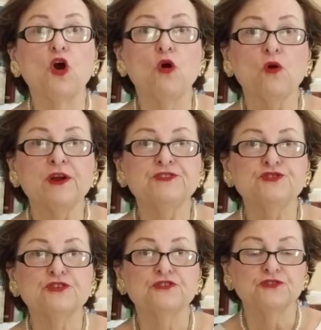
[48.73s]

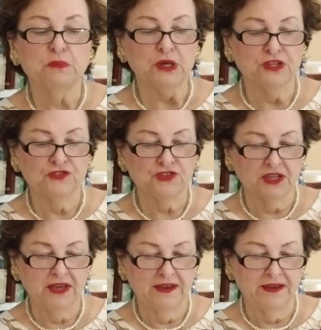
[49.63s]
orange sponge
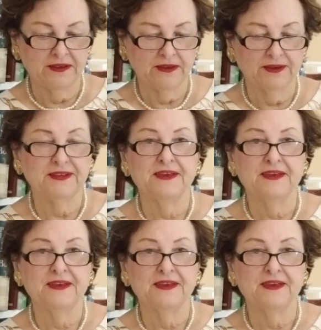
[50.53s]
cake.